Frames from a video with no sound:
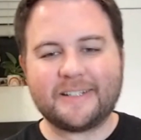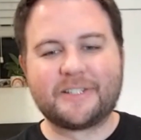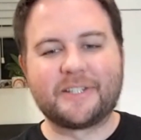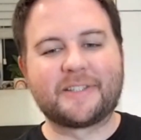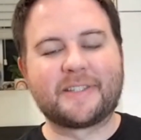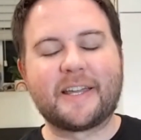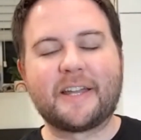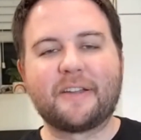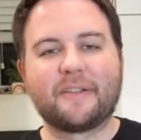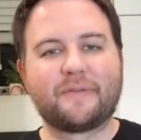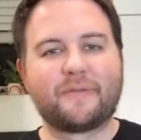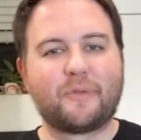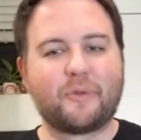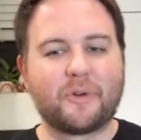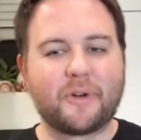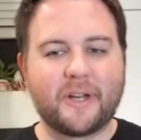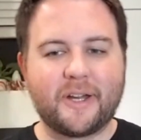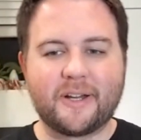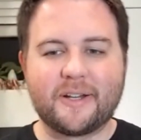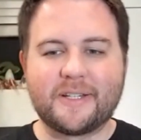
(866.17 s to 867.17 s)
just signed a
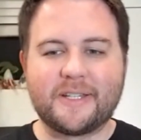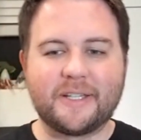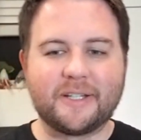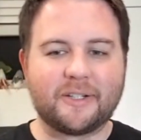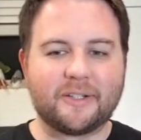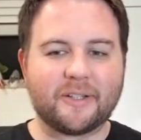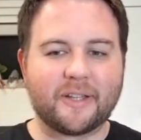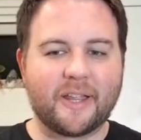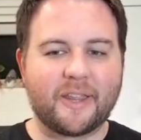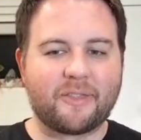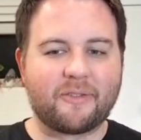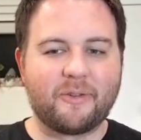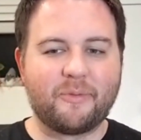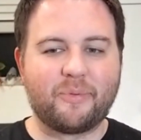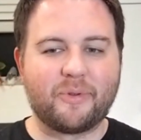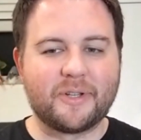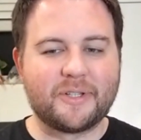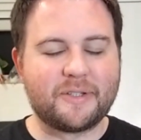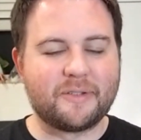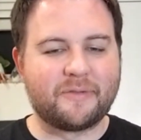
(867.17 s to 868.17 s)
four-year deal at three
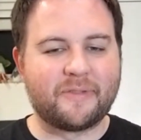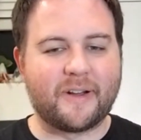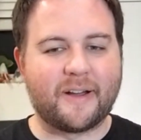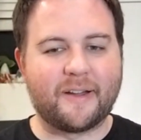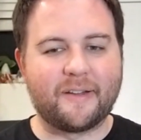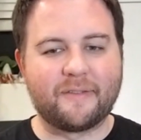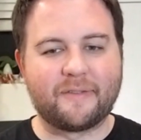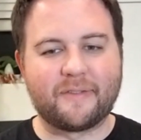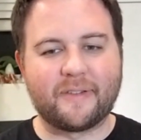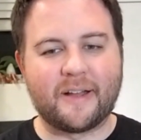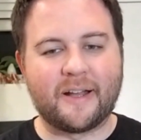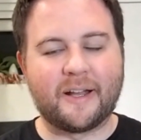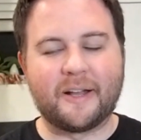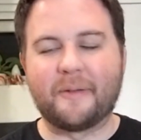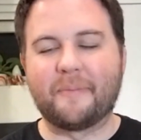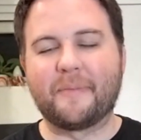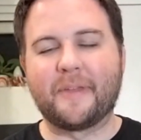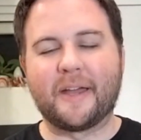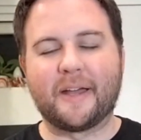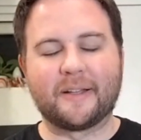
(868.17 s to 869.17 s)
point two five.
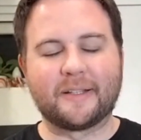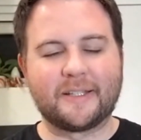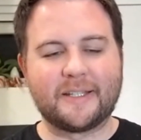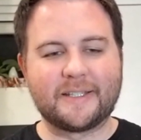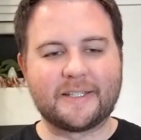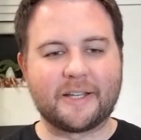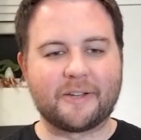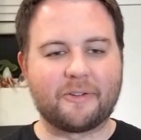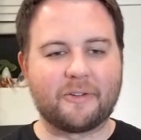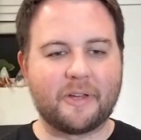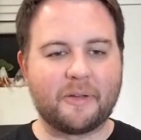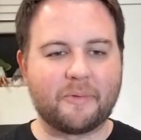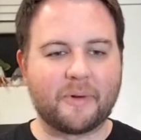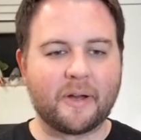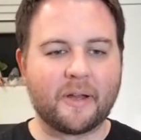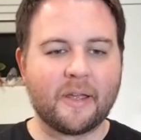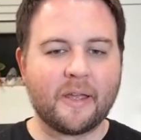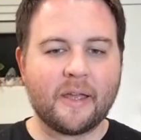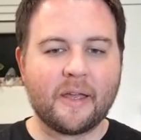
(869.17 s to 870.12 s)
Um, yeah, he's not going anywhere.